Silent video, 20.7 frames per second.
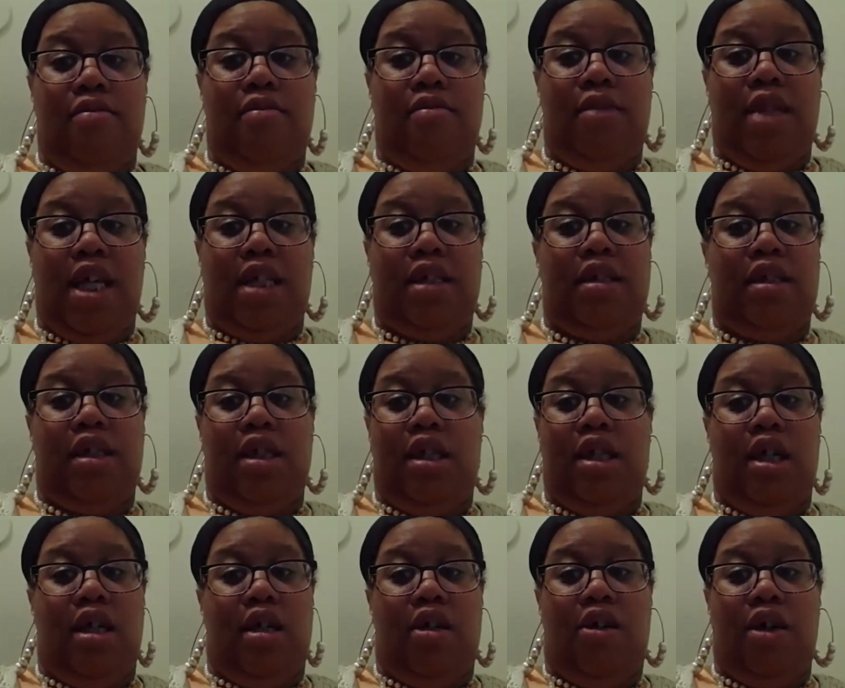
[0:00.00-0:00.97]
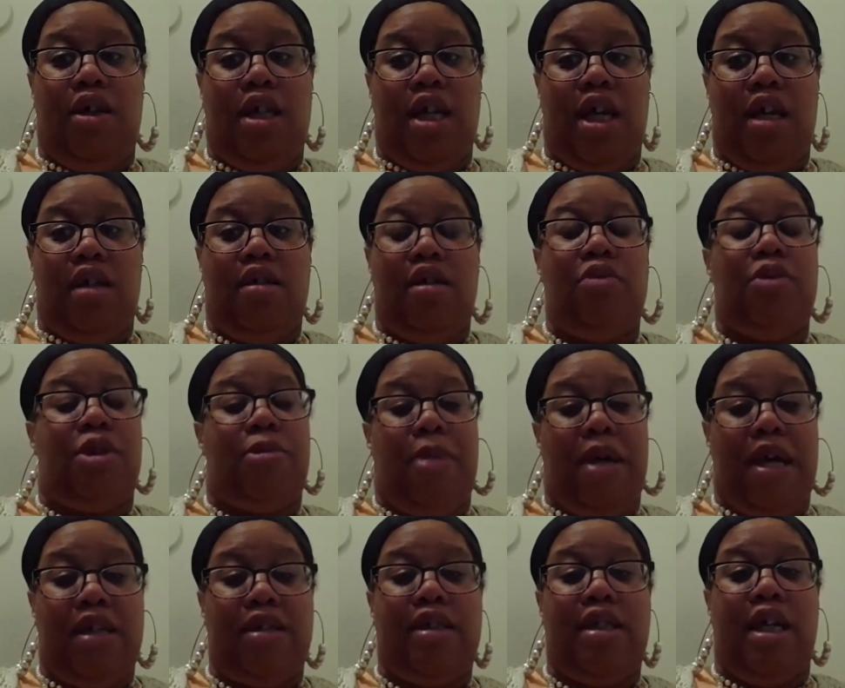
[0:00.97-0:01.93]
that's the deal on that. It was
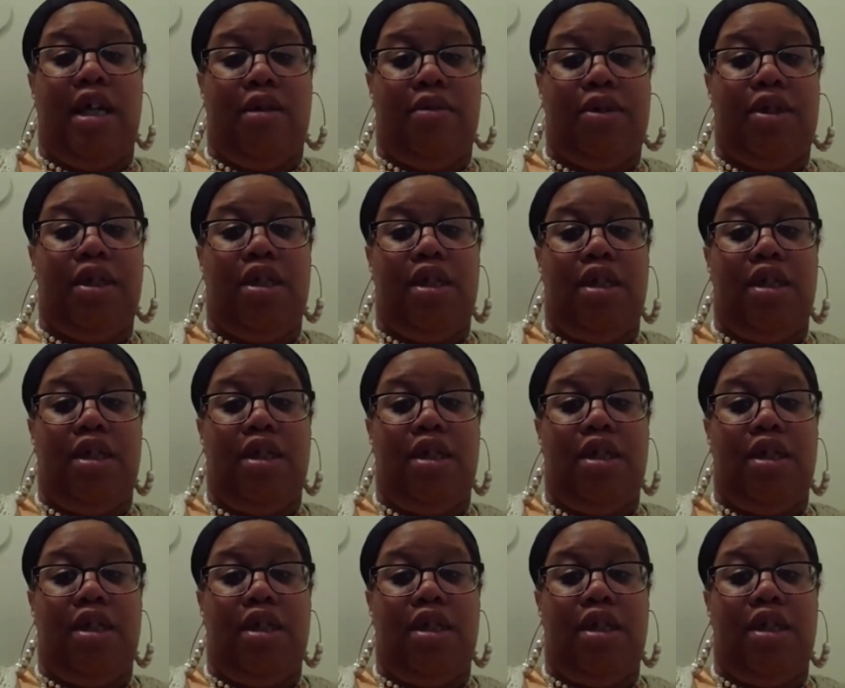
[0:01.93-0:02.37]
passed down,